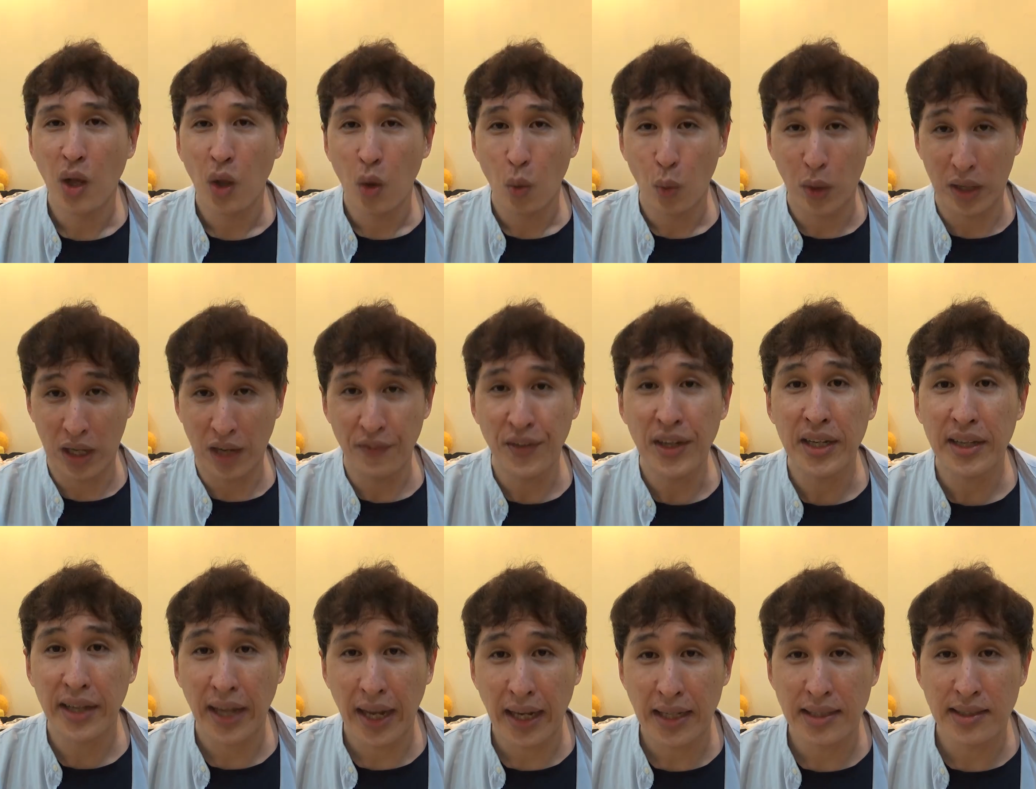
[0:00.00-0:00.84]
Whatever
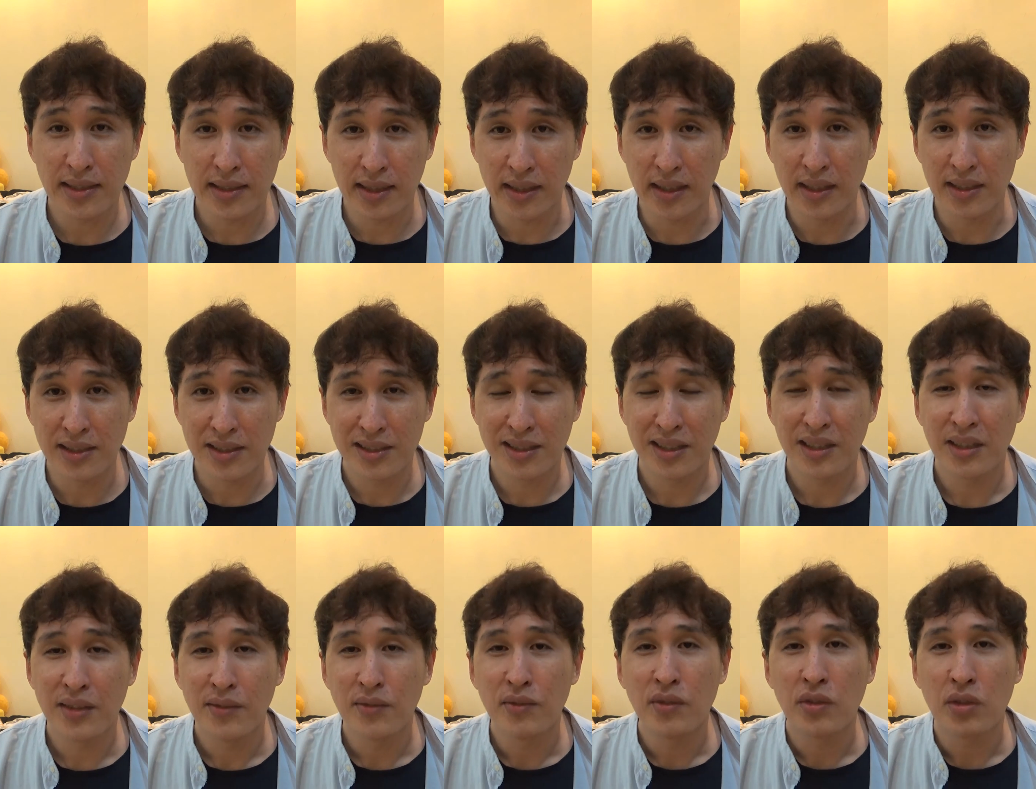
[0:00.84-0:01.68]
the case is,
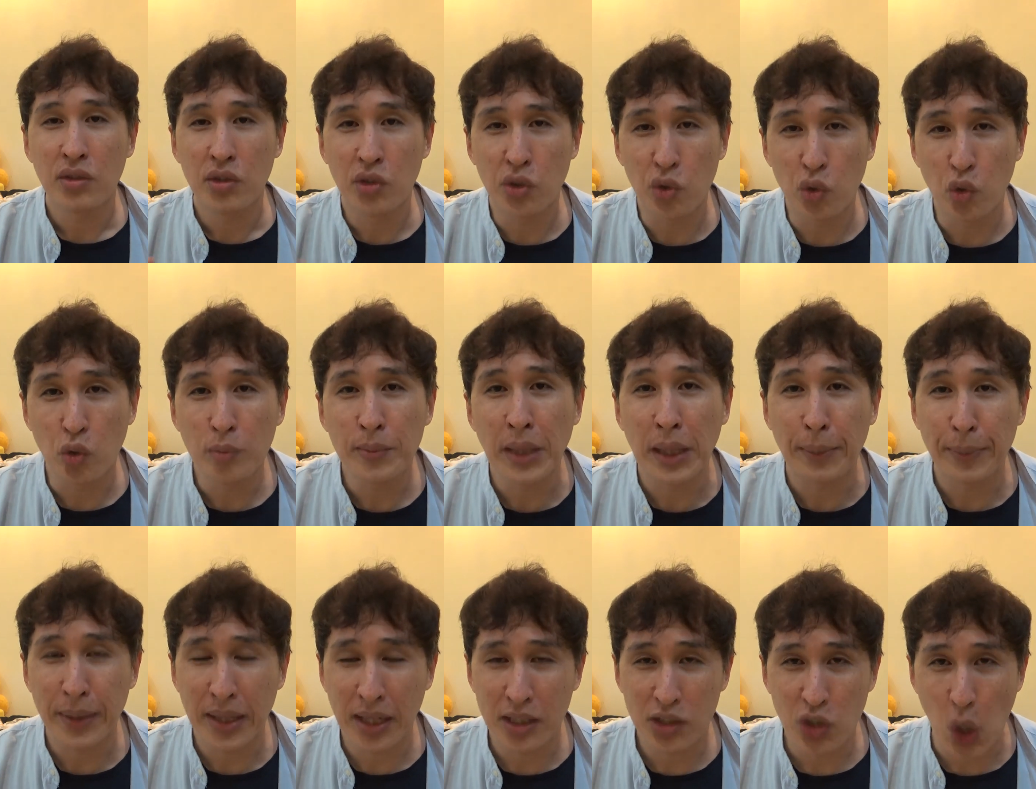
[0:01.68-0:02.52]
you may
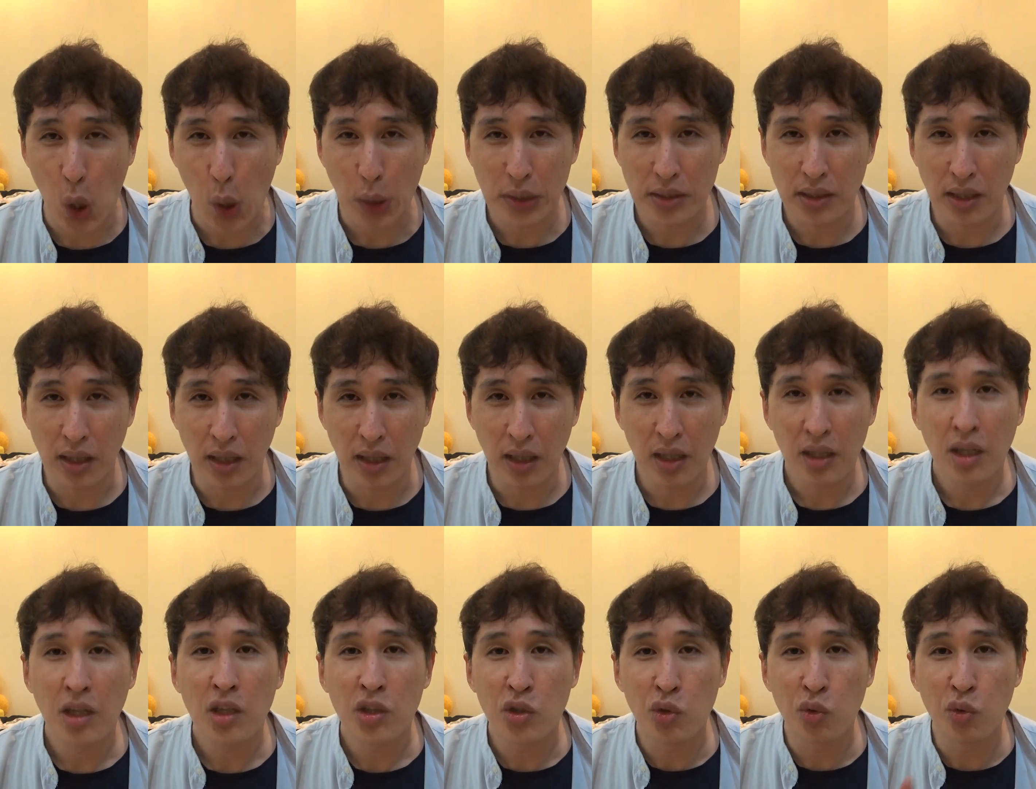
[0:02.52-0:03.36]
be a doctor,
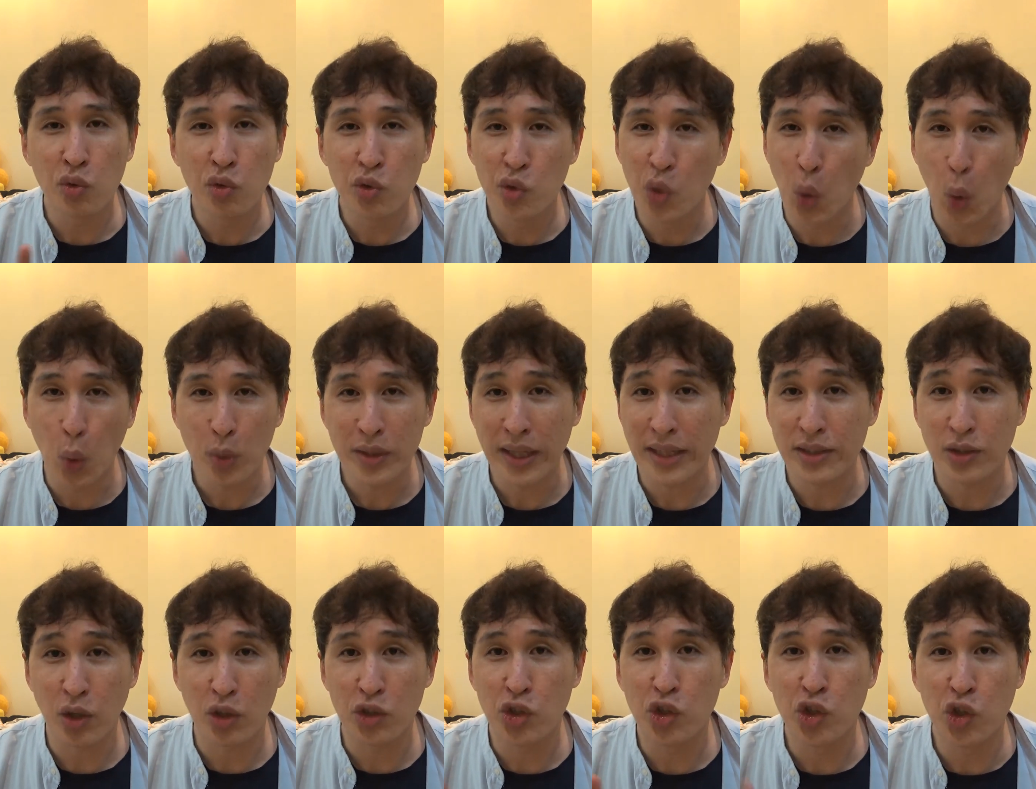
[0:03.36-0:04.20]
you know that
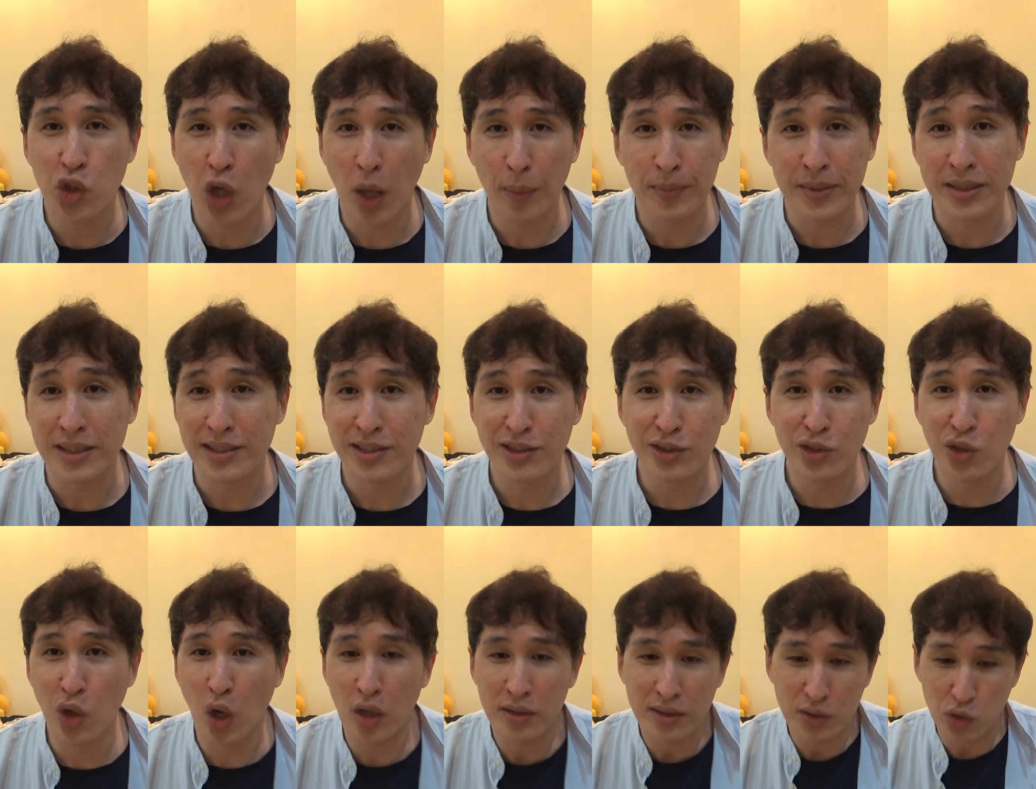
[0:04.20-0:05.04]
your job is
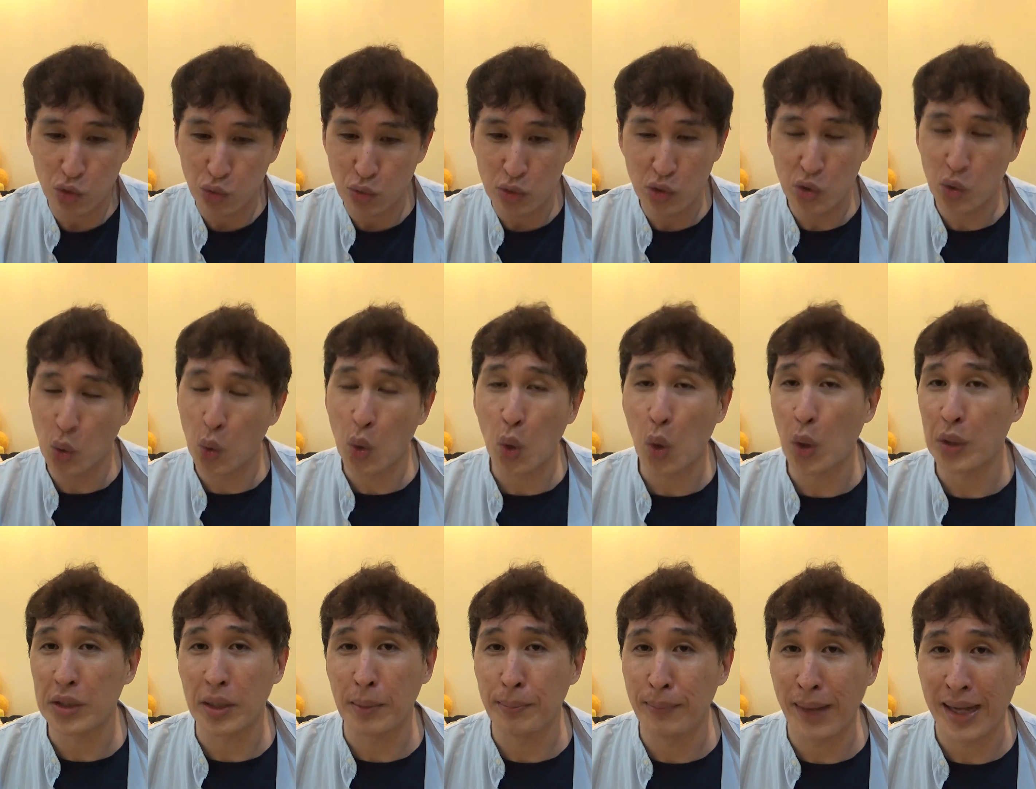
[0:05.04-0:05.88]
not to know
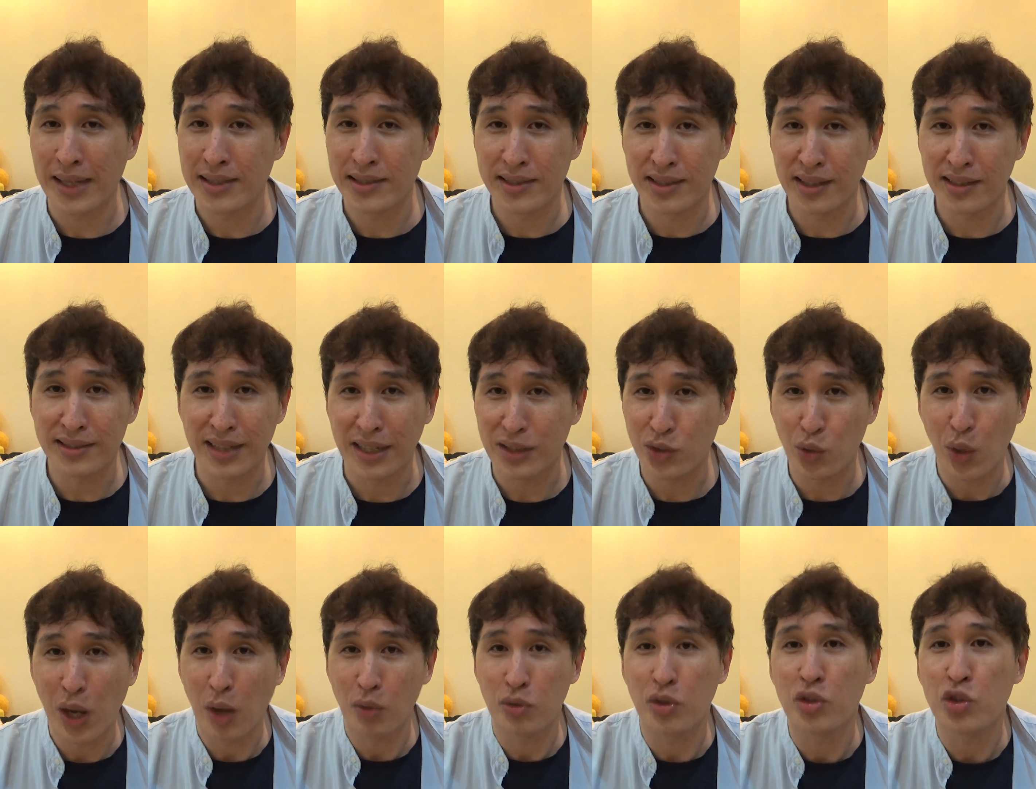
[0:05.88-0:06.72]
all the medicine and know
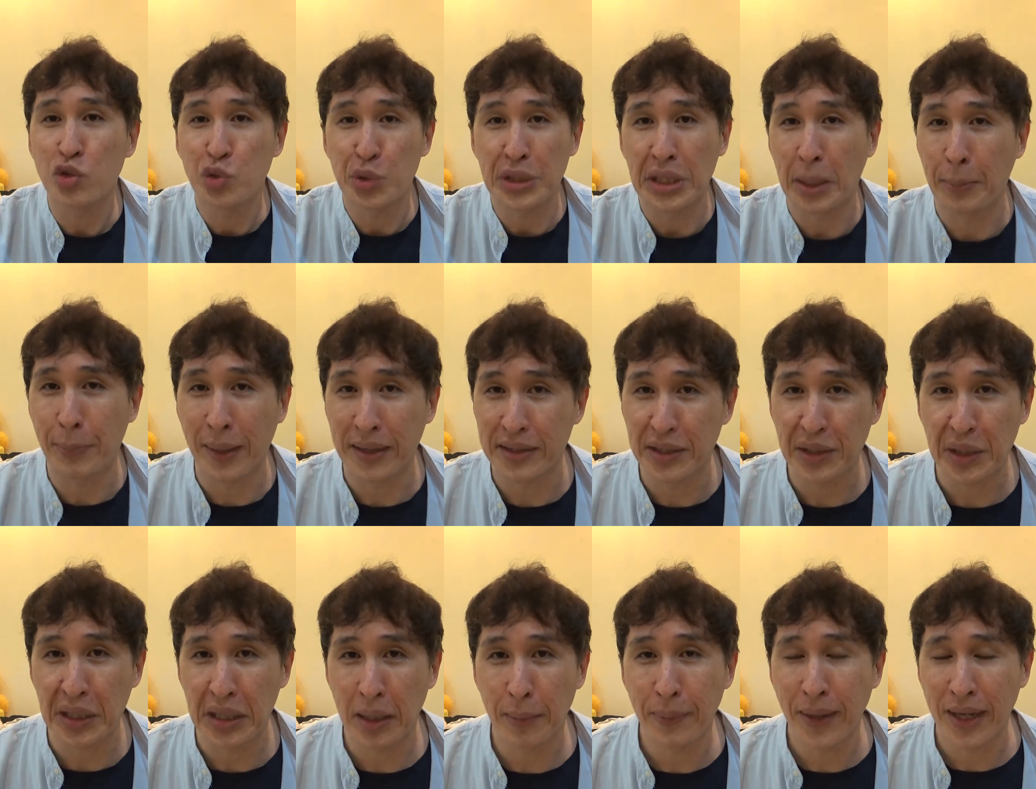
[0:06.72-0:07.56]
how to treat a
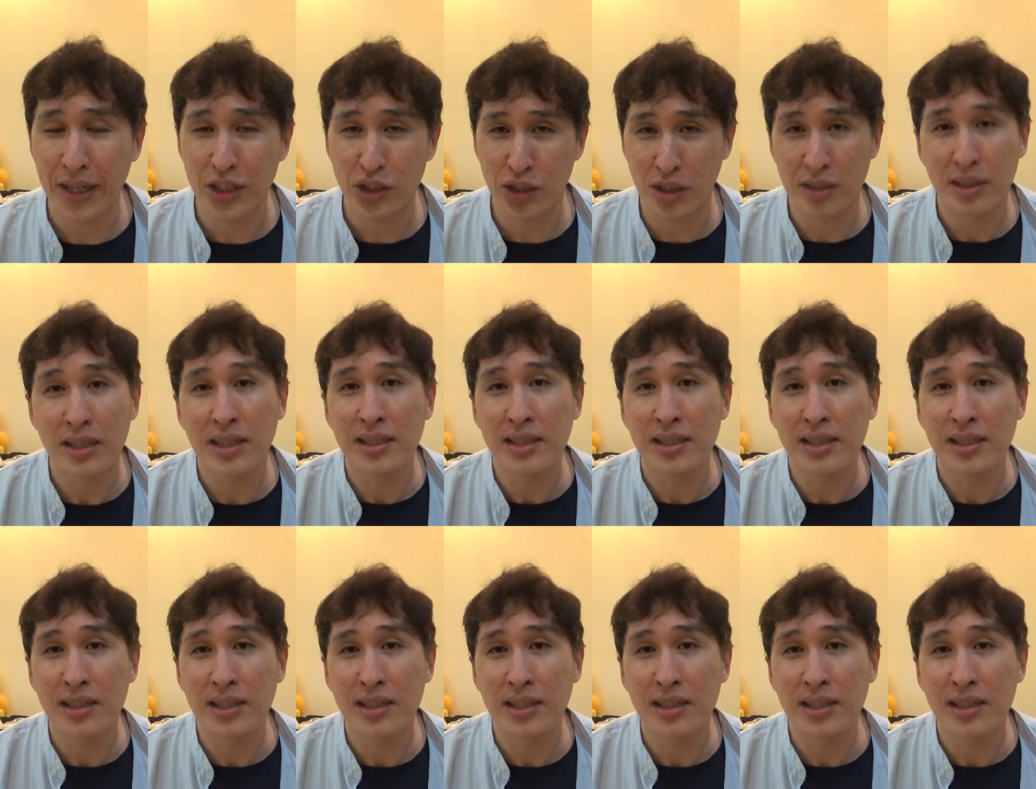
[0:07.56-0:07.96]
particular patient.